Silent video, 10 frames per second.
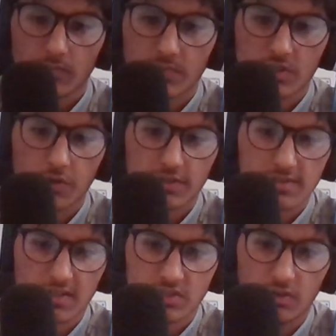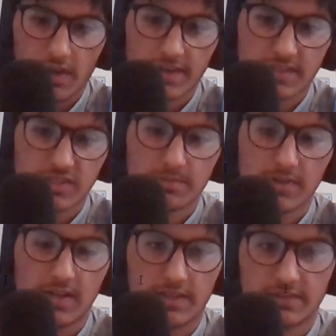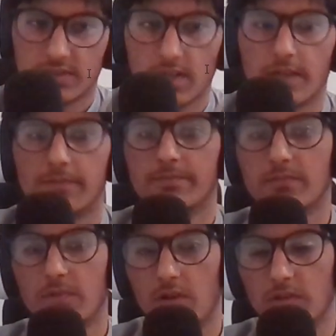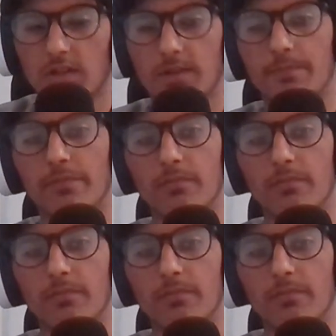So it seems like your age should be less than 10. Okay